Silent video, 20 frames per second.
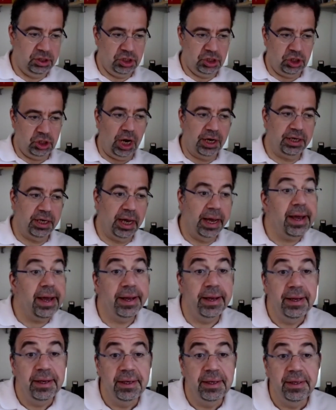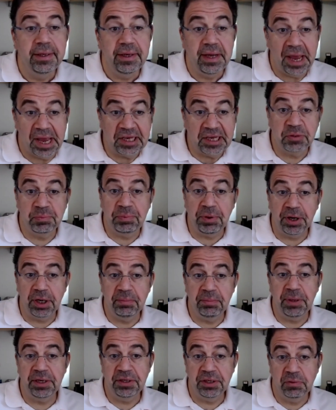China
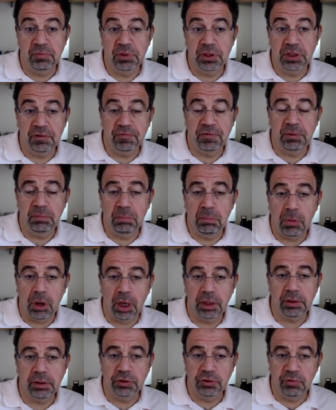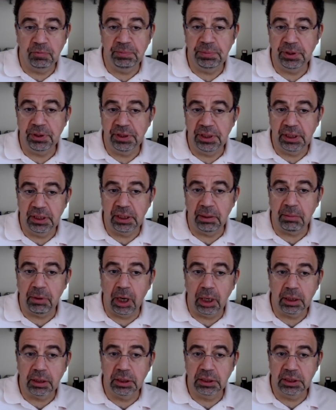experimented with different models of building
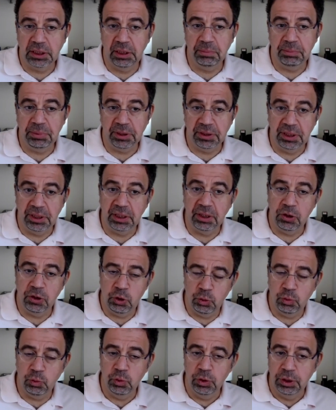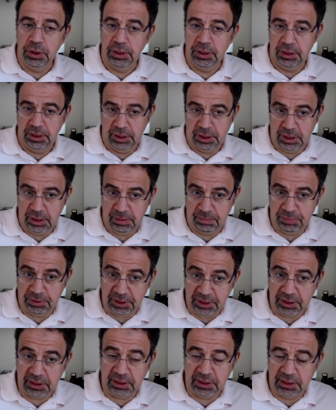democracy, building a new
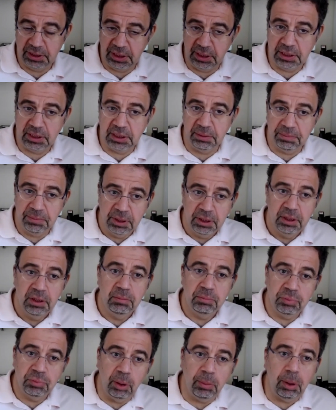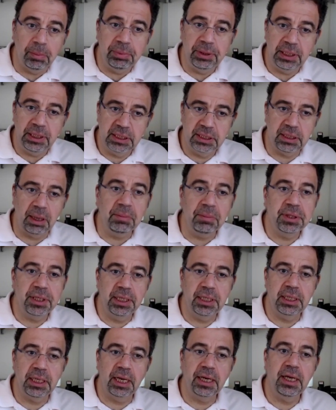political system, probably
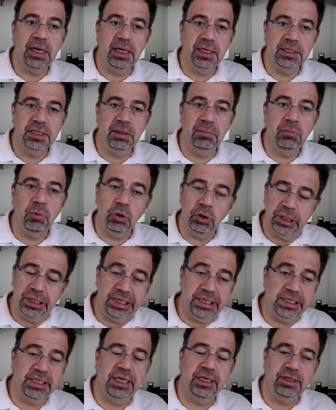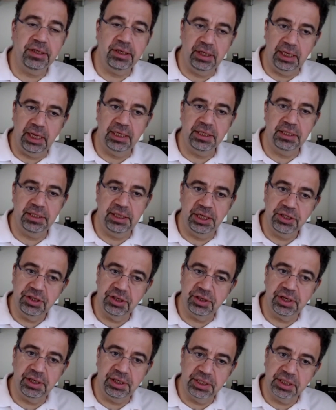something that has a more decentralized
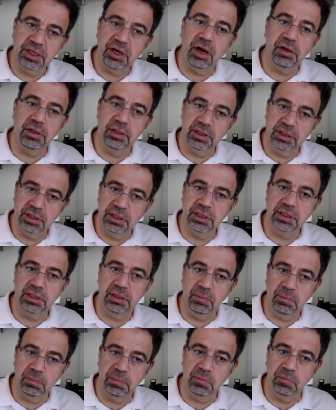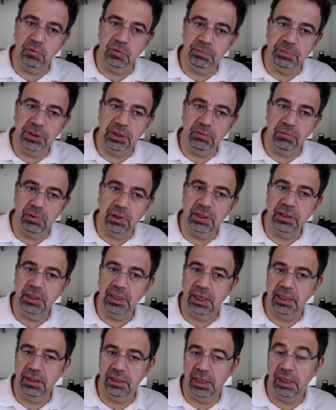nature than its current system would be the one
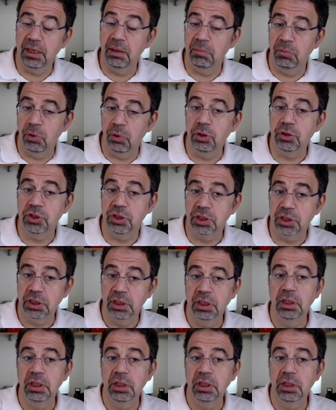that emerges.